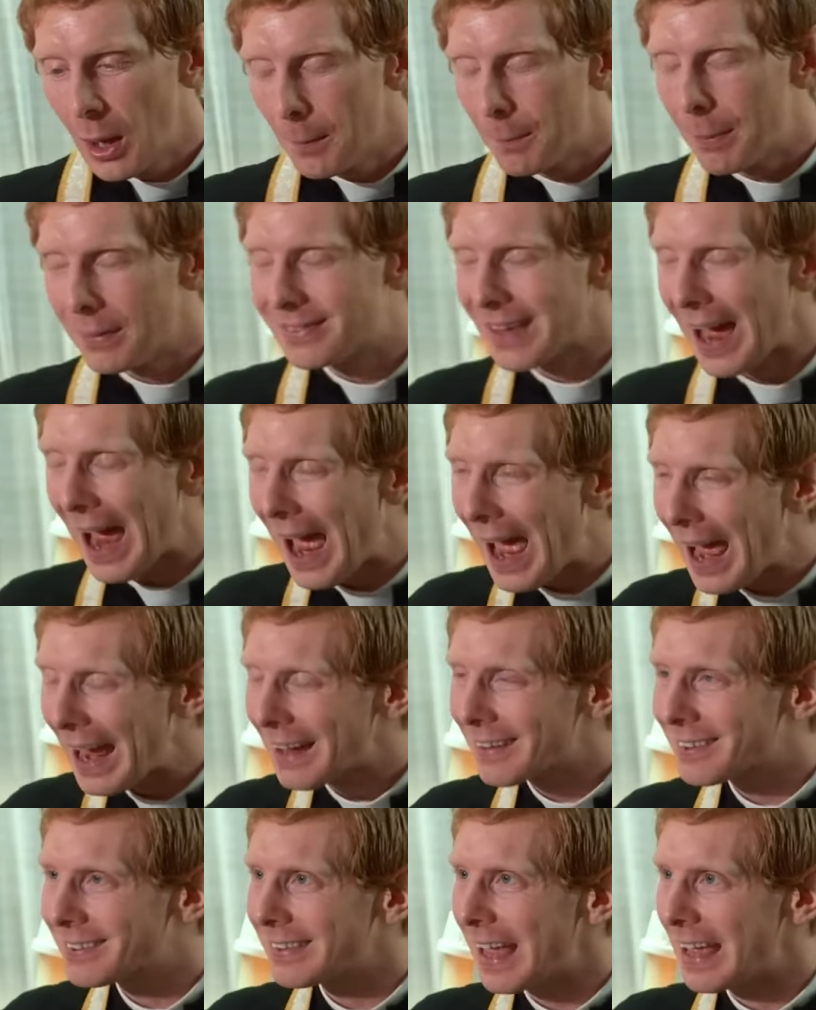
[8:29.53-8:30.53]
But to
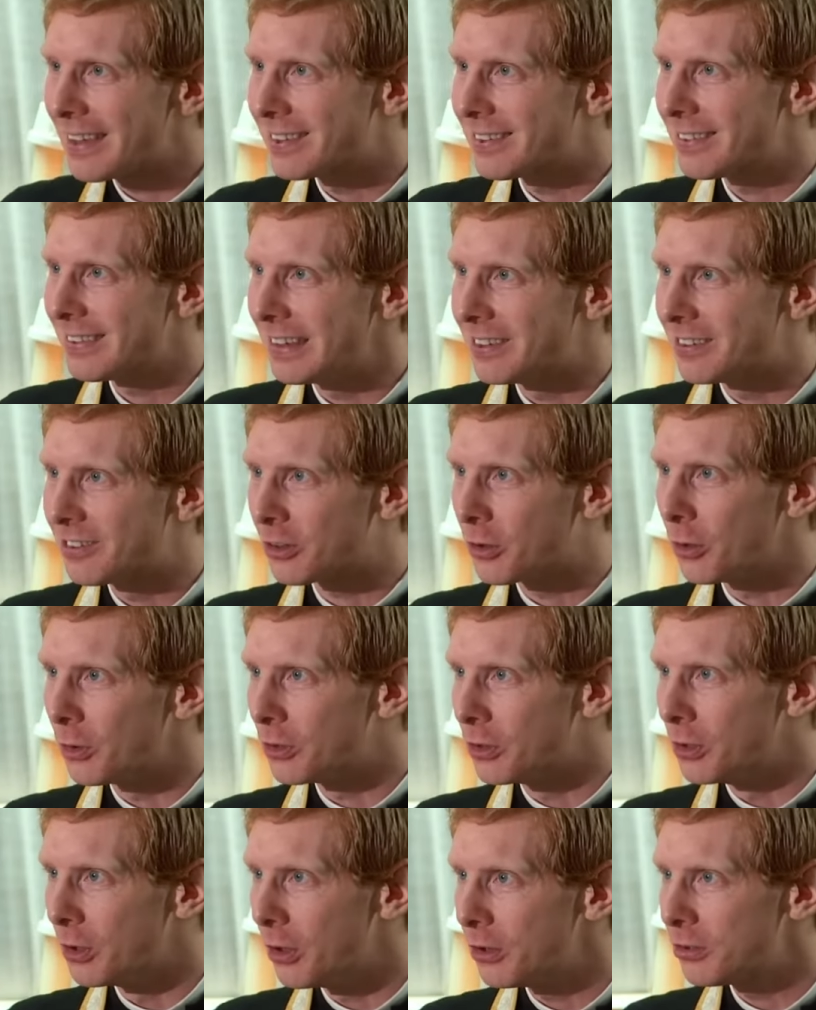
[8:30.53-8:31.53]
access this
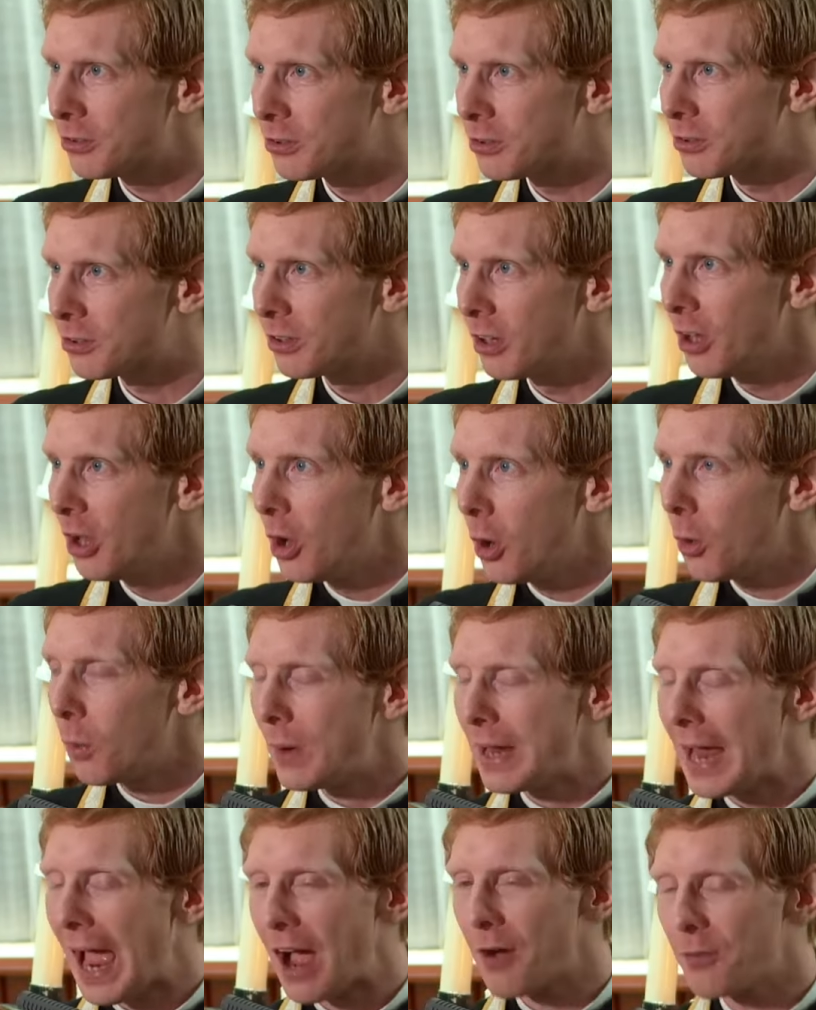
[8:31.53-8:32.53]
goodness,
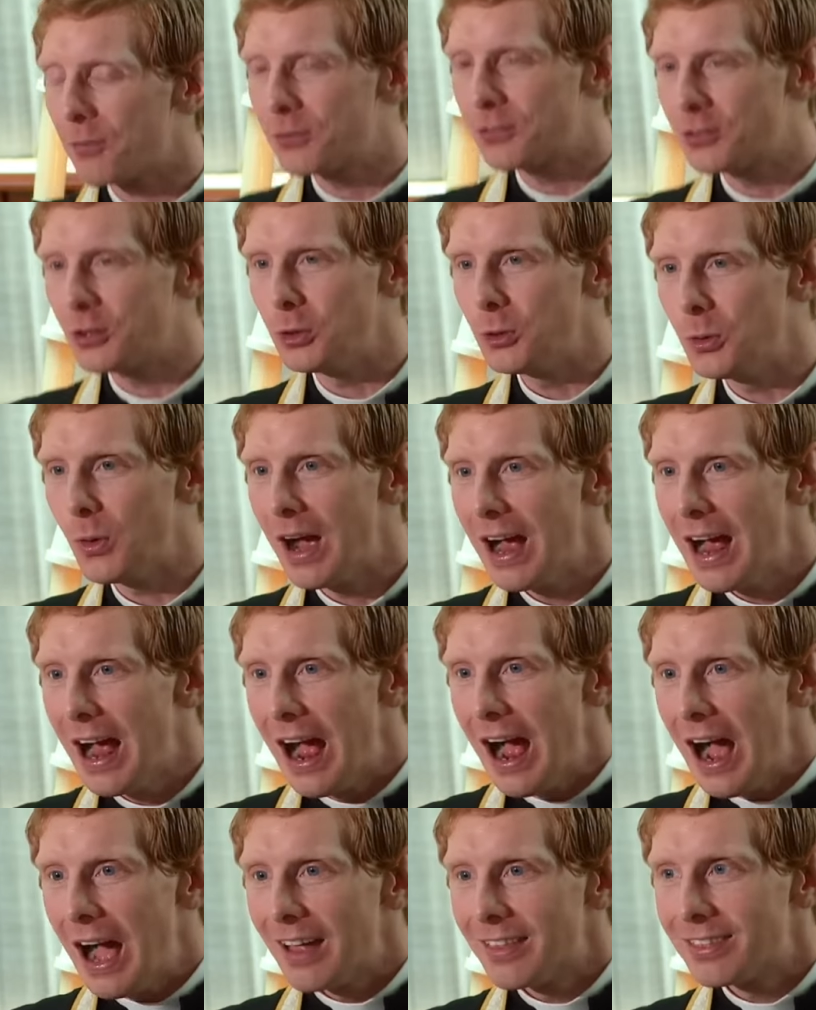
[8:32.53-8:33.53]
we have to
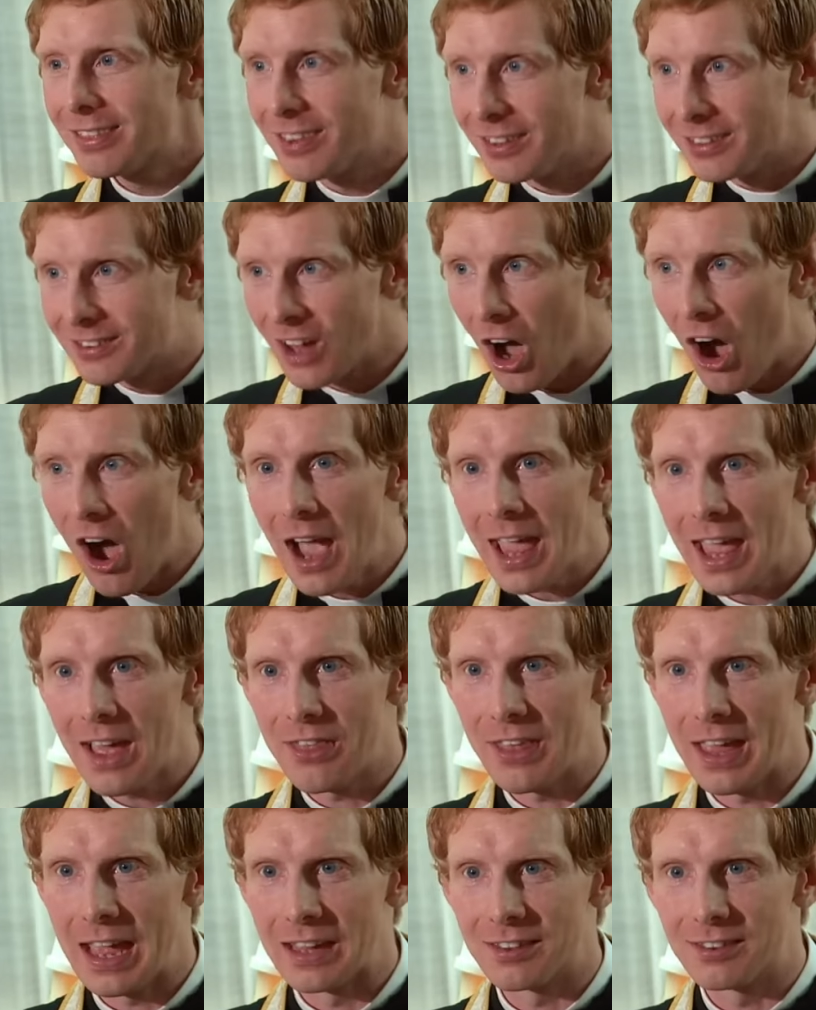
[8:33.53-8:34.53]
desire
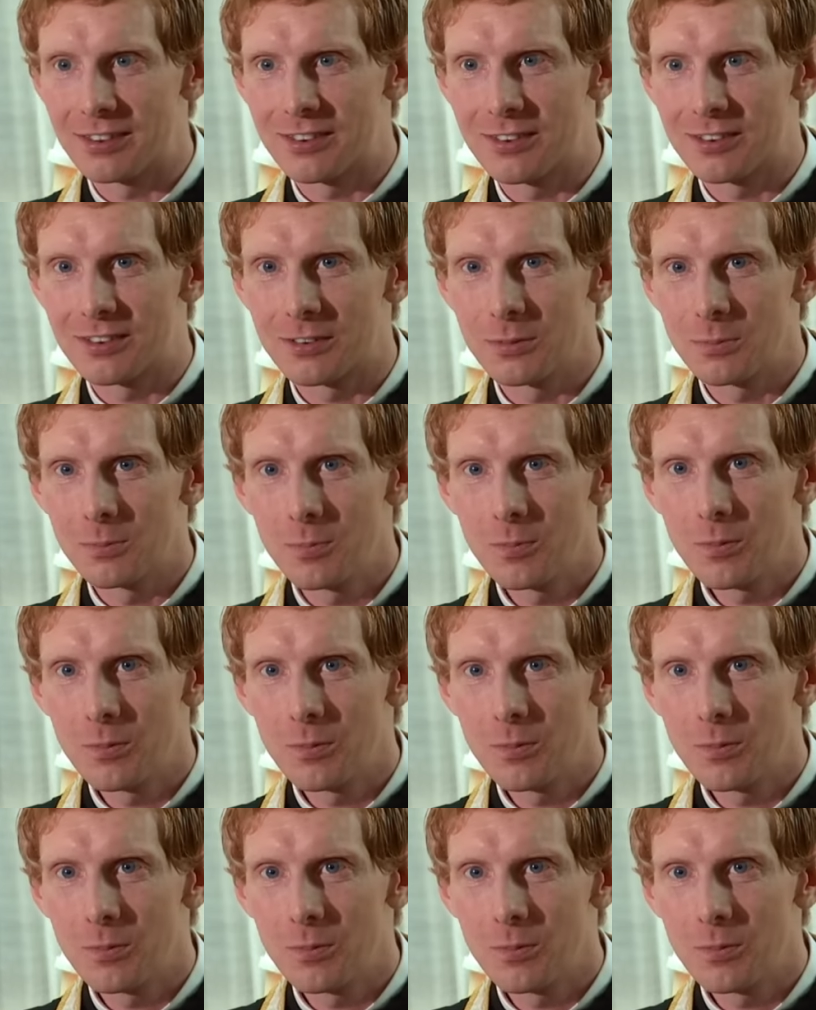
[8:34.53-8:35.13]
this.